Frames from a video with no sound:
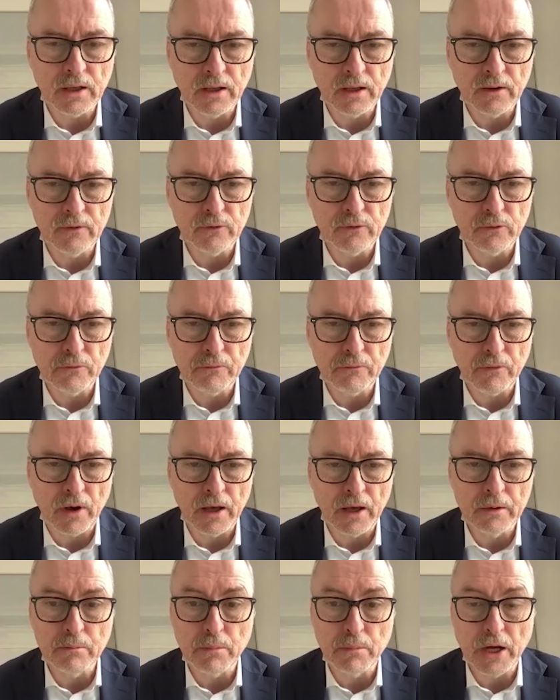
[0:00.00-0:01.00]
is to
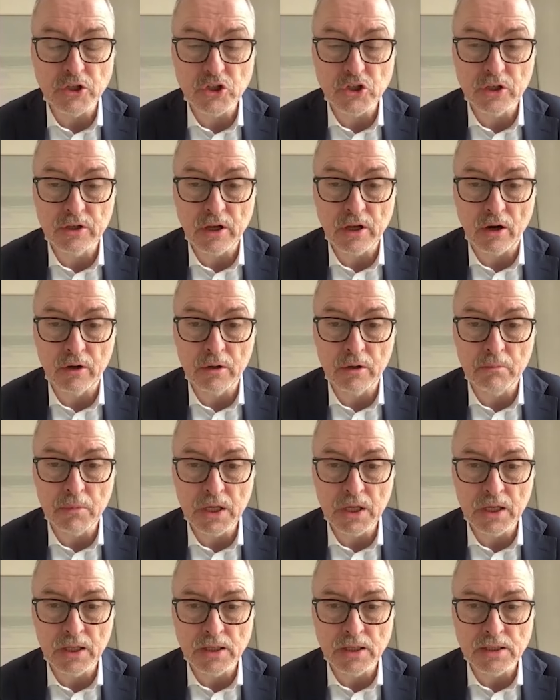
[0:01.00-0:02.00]
find budgetary
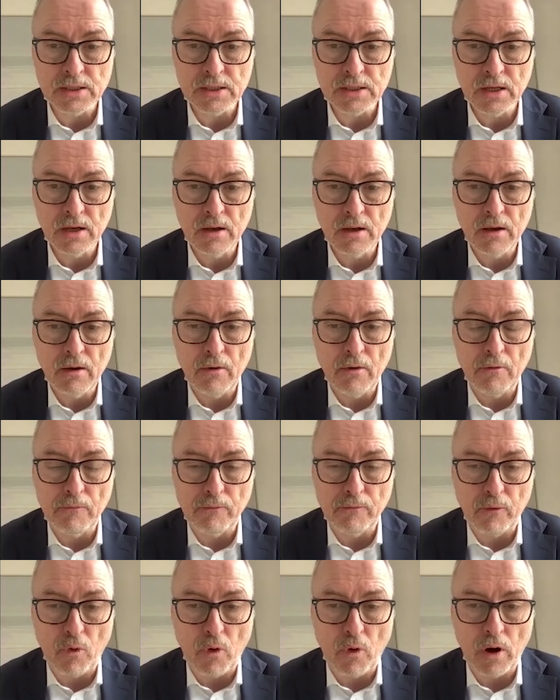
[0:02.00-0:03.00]
means
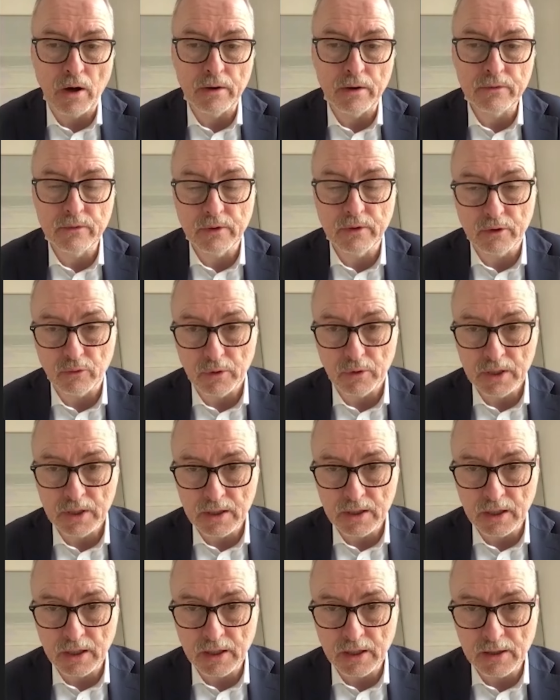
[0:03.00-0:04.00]
for the Green
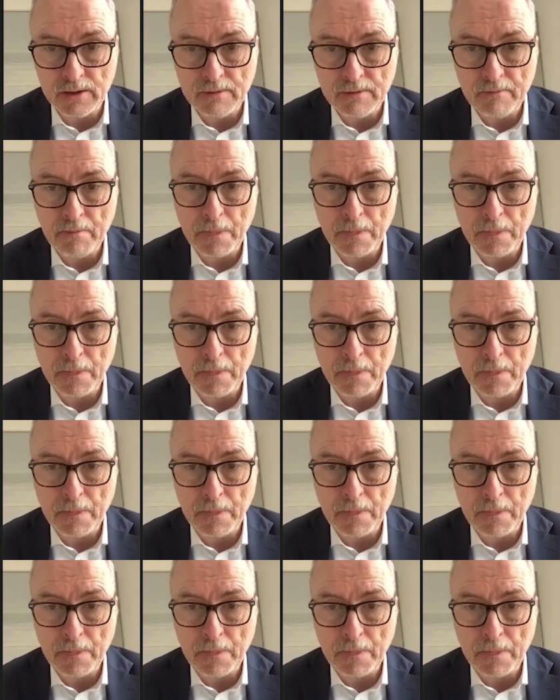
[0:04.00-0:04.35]
Deal,